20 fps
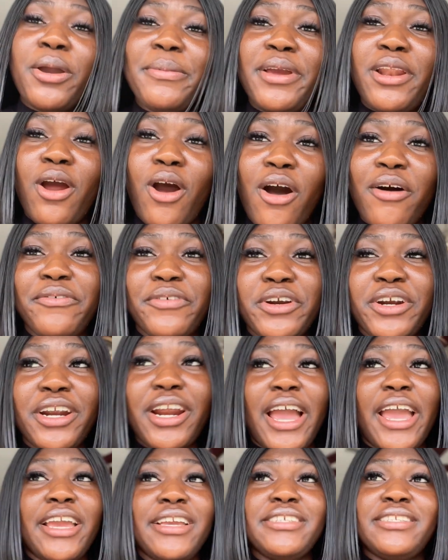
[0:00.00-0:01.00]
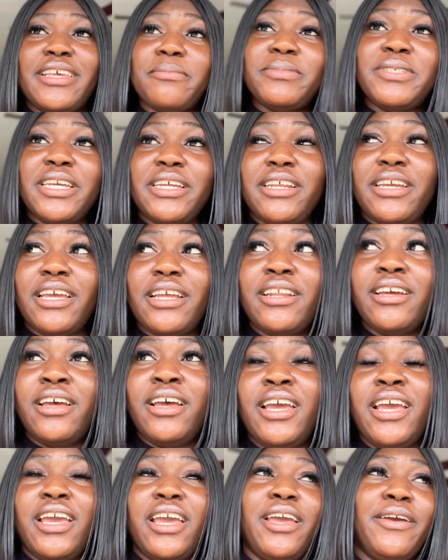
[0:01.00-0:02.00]
offer. I accepted it,
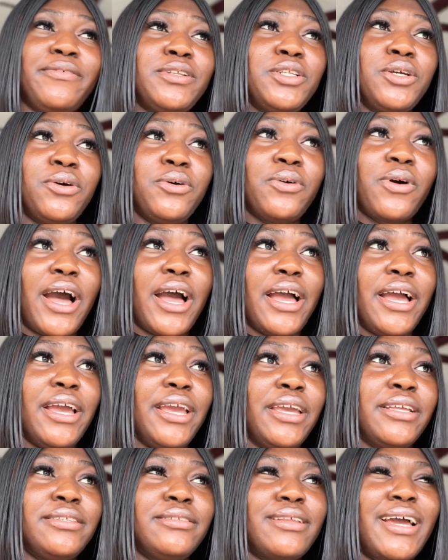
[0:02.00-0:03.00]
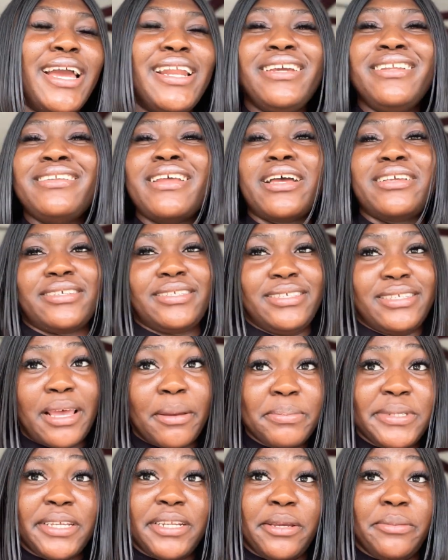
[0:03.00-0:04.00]
even though I didn't
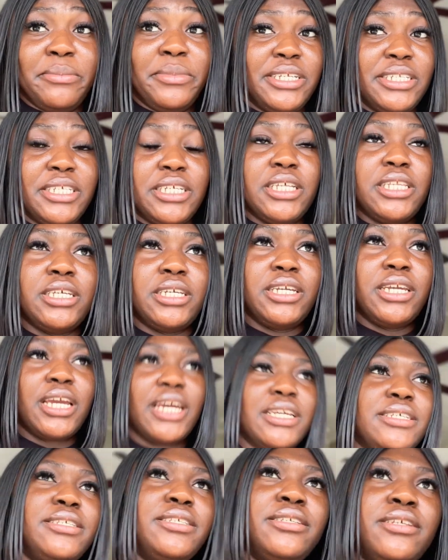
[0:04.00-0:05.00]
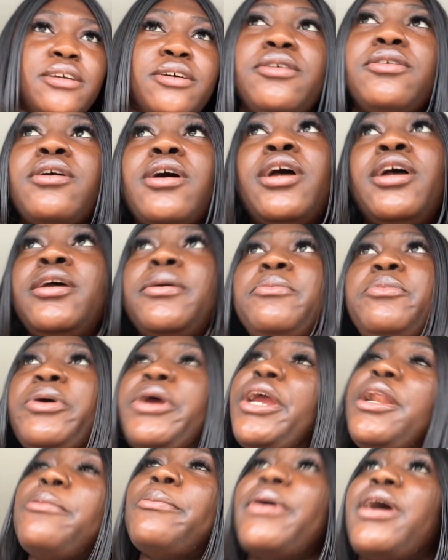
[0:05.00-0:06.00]
accept it immediately. I still
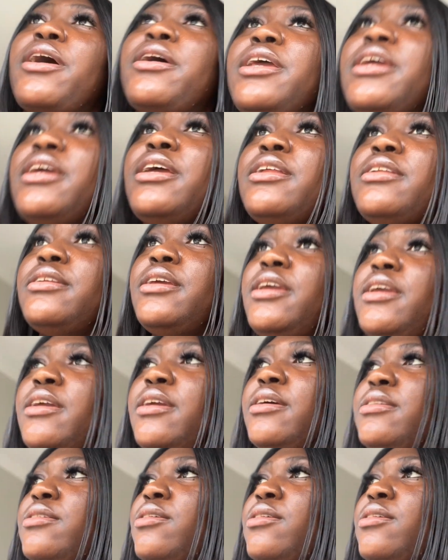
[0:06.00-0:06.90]
prayed about it and